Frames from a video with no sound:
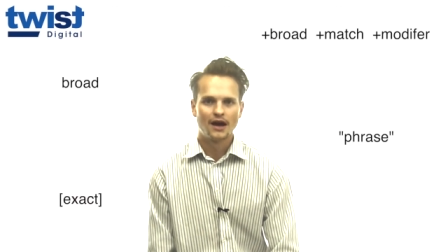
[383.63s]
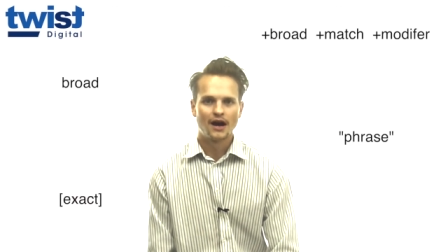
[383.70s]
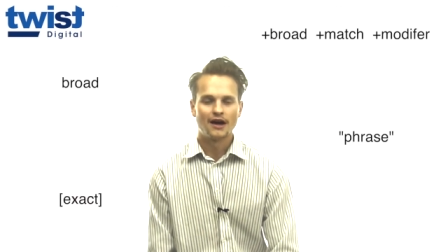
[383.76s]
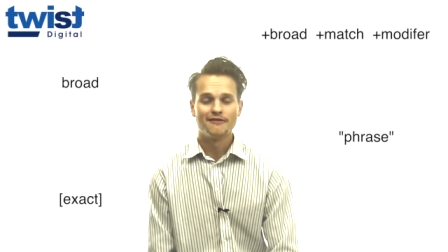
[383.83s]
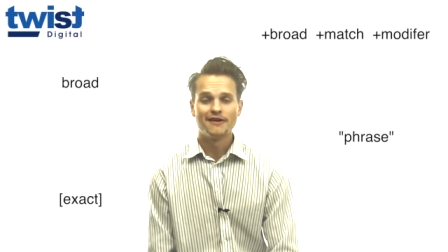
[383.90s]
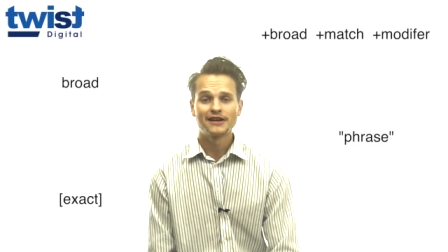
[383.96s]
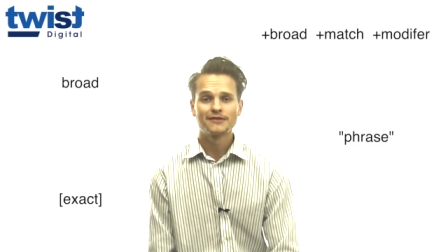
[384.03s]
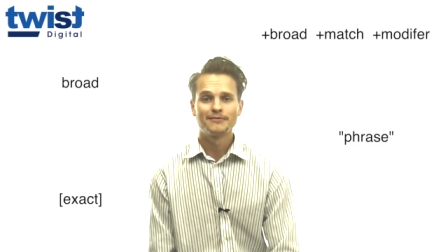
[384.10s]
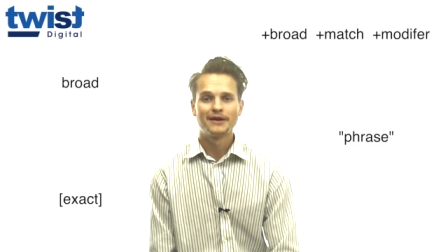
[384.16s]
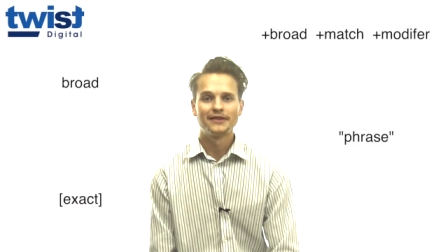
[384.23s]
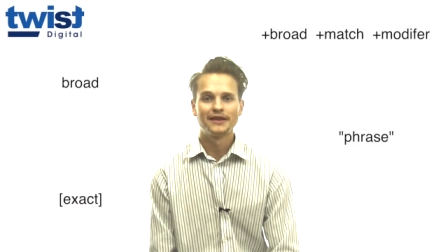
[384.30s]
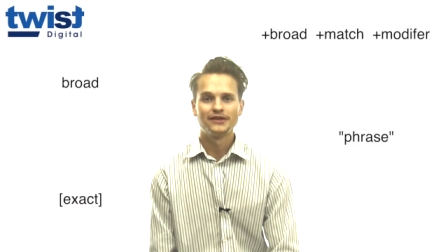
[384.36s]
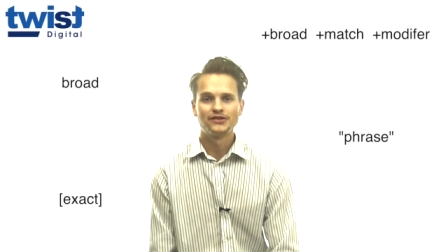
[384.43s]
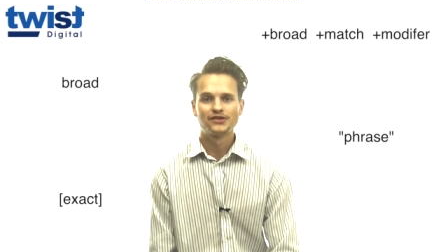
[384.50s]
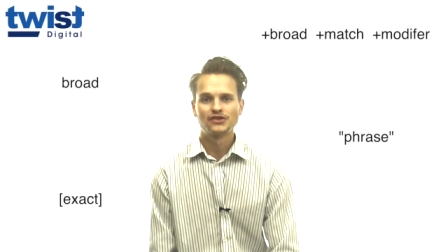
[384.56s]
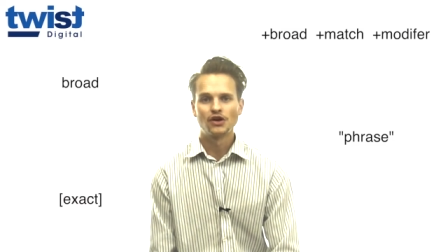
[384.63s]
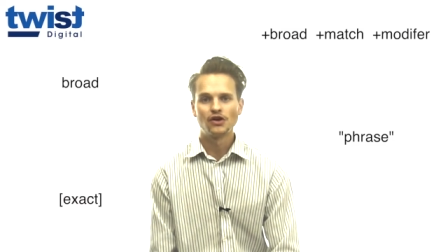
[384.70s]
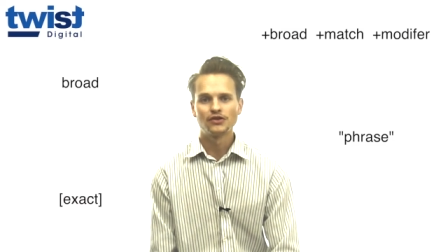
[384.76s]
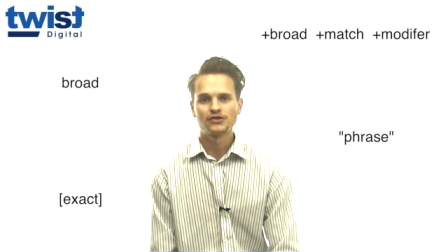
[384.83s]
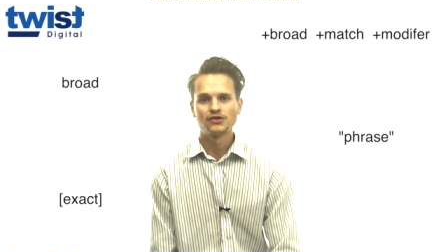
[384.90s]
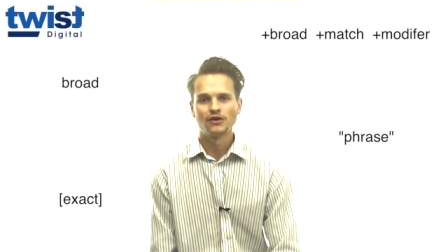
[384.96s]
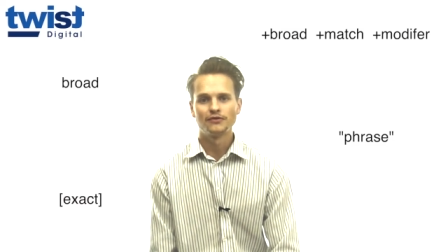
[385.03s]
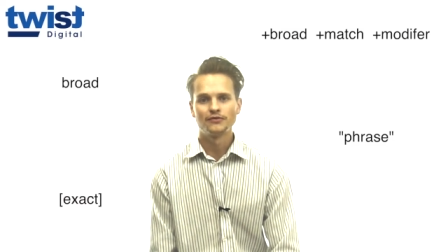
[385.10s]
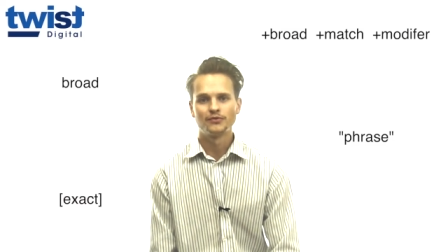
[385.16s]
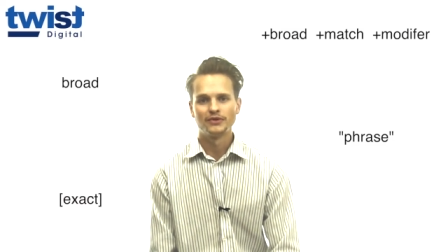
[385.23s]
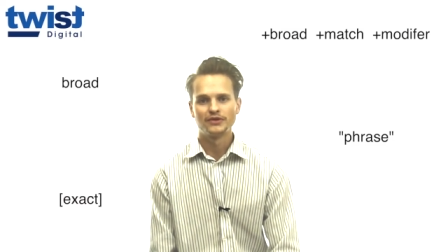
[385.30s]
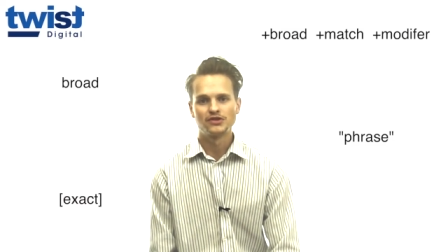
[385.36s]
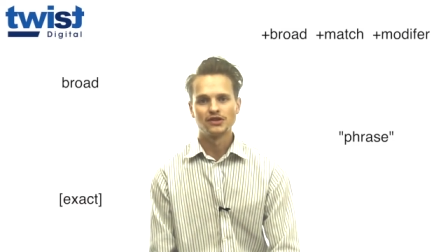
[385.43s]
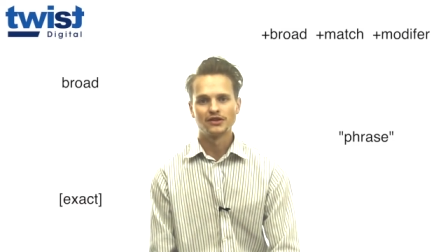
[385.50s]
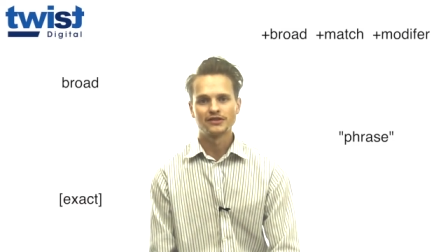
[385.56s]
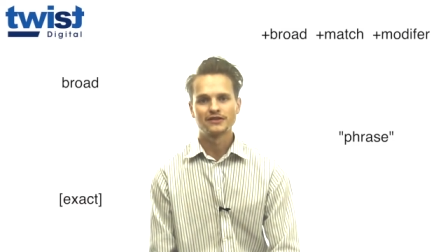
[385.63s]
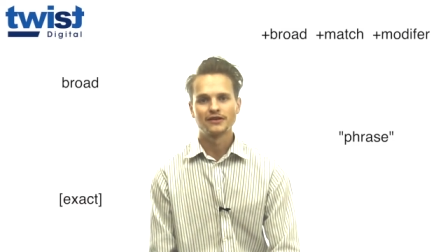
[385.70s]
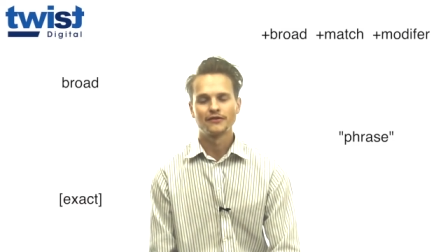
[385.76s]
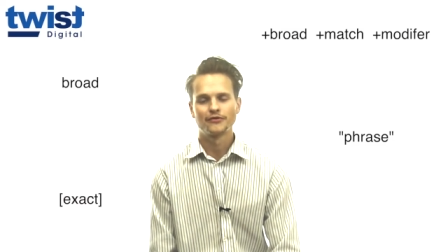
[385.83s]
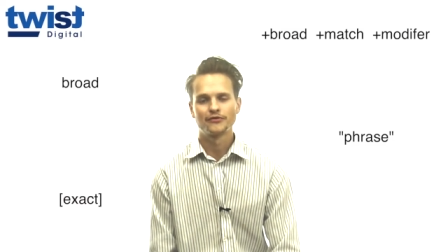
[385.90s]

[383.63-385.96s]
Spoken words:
I recommend that you start off with just